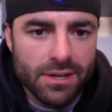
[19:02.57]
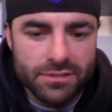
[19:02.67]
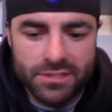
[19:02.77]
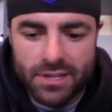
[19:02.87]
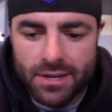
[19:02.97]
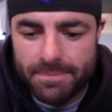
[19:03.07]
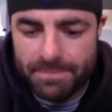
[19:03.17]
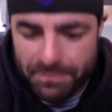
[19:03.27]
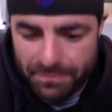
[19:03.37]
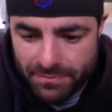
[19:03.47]
State,
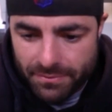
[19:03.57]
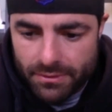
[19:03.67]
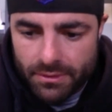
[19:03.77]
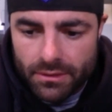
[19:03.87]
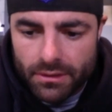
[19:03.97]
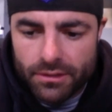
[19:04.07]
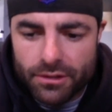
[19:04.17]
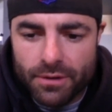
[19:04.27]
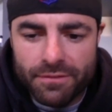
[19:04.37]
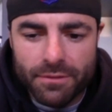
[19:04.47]
you
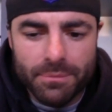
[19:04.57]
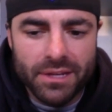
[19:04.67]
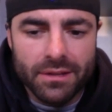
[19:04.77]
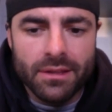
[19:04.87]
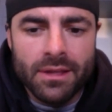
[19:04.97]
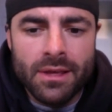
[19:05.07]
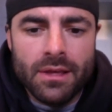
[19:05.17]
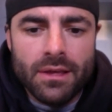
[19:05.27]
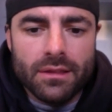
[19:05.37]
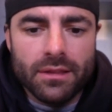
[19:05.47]
know, for me to
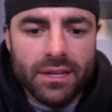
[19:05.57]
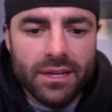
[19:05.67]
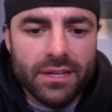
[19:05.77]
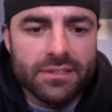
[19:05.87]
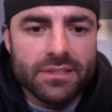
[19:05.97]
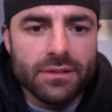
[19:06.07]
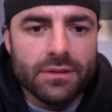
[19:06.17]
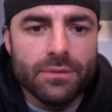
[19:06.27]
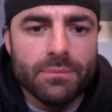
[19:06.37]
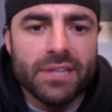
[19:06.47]
lean
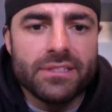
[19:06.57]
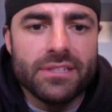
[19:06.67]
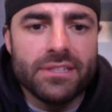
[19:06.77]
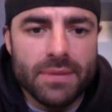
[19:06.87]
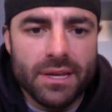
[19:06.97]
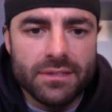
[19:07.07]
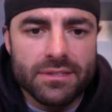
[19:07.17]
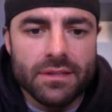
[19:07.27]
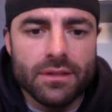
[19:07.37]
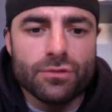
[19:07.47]
into my teammates
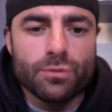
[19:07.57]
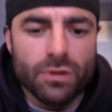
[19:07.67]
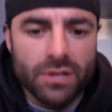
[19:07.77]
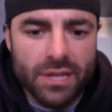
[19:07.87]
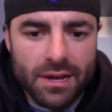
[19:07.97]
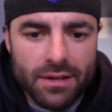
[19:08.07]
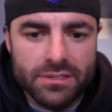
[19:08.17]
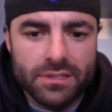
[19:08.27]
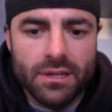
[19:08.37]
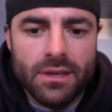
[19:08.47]
and those
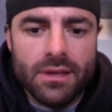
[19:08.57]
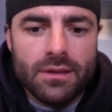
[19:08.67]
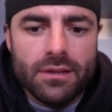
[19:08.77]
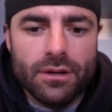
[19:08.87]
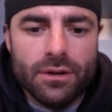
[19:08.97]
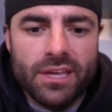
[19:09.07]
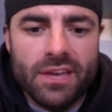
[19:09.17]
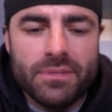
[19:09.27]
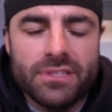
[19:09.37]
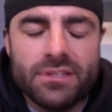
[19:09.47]
workouts, you know, it
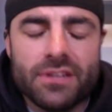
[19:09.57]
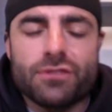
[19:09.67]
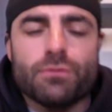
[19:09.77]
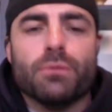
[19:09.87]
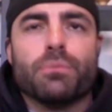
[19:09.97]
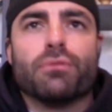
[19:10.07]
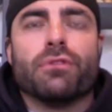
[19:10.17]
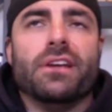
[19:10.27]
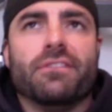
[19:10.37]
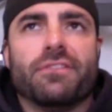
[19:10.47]
gave me such a
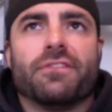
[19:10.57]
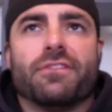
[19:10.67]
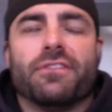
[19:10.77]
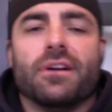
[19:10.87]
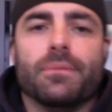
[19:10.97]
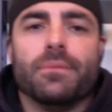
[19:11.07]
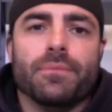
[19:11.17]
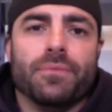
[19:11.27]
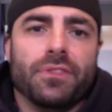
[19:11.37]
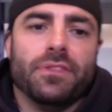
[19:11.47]
reprieve
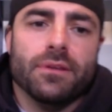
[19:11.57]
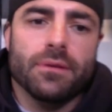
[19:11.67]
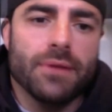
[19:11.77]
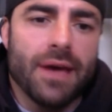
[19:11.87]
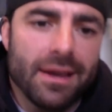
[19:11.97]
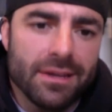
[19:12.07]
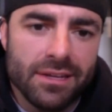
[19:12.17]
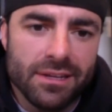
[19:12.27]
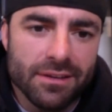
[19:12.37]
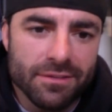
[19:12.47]
from the
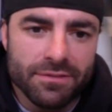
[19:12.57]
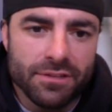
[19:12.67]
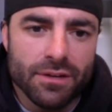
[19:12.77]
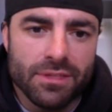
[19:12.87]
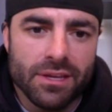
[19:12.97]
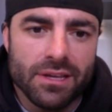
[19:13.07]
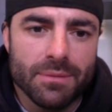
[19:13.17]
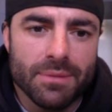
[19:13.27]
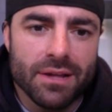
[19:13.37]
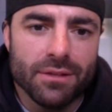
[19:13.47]
agony of, you know, thinking
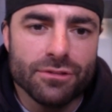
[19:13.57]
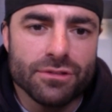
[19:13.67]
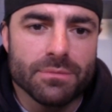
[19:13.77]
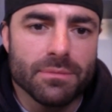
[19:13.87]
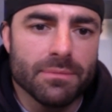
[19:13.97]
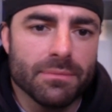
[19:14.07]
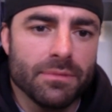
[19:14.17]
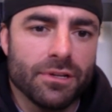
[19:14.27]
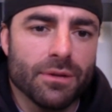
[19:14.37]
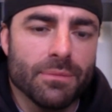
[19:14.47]
about losing,
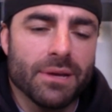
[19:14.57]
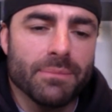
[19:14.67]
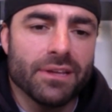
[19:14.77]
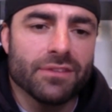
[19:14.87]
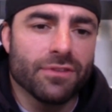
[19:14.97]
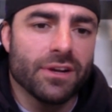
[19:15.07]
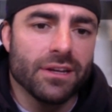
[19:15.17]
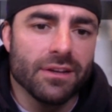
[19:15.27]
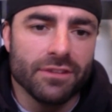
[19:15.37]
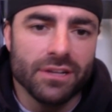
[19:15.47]
you know, my best friend
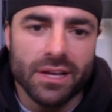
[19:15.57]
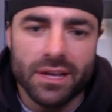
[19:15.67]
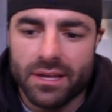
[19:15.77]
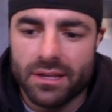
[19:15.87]
every day.